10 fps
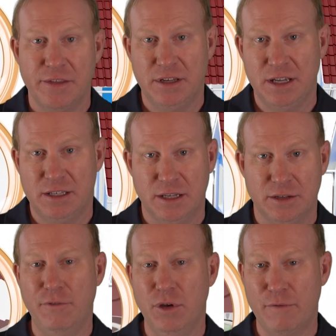the
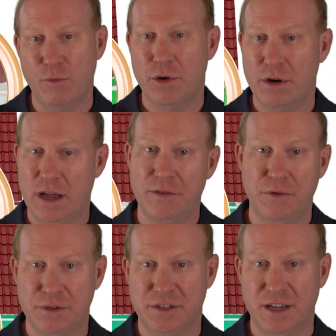details, have you ever wondered how the
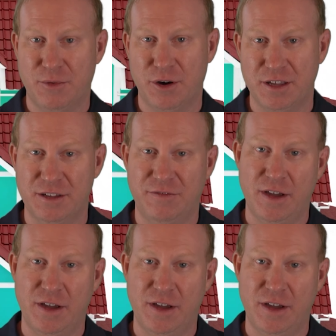real estate market